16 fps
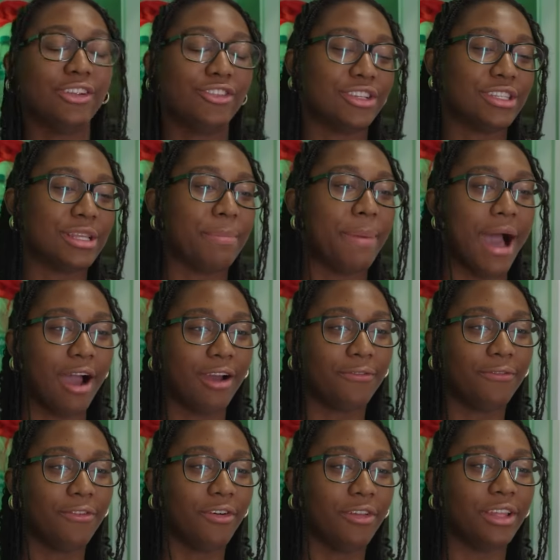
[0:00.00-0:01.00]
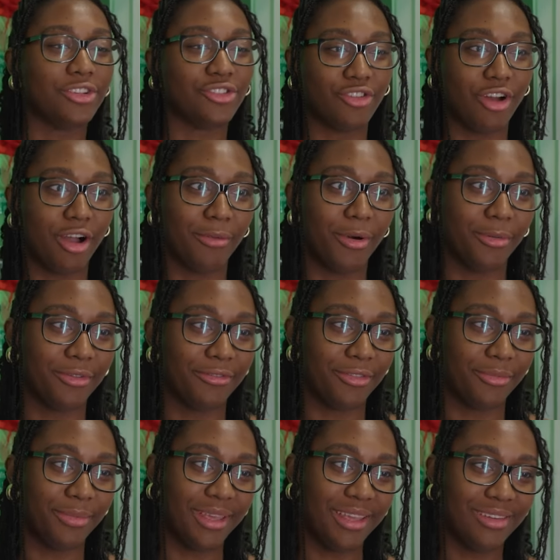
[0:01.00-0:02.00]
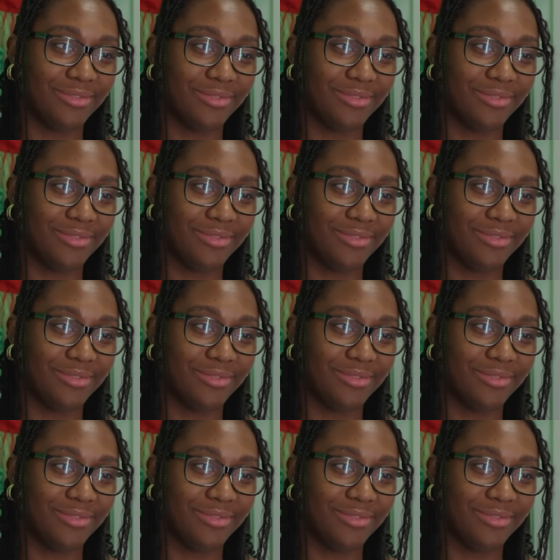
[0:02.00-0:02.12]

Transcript: is just a powerful and strong moment for me.